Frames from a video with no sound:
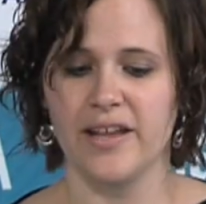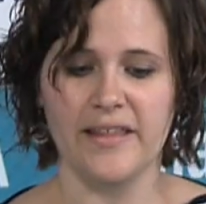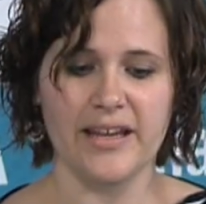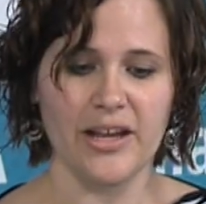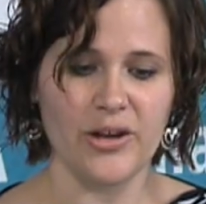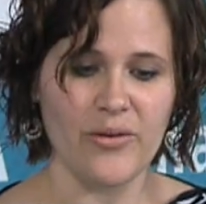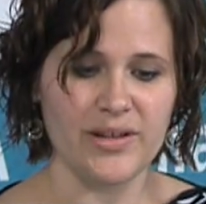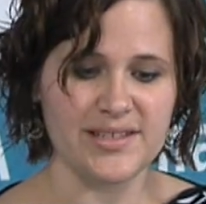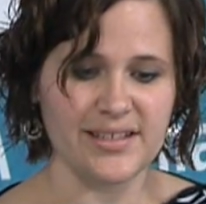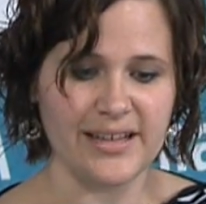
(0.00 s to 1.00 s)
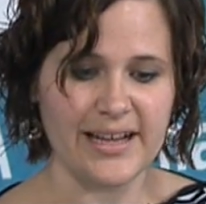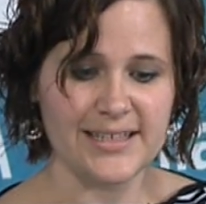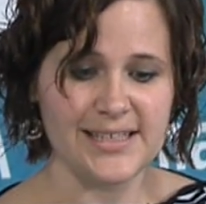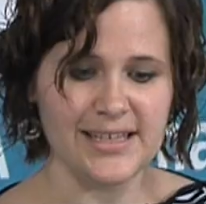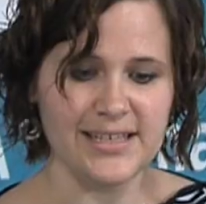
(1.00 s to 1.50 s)
and they can go and
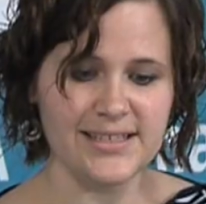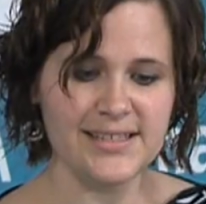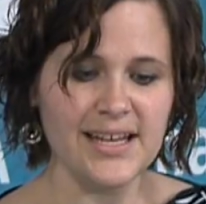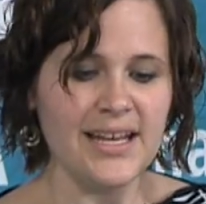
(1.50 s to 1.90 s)
select these.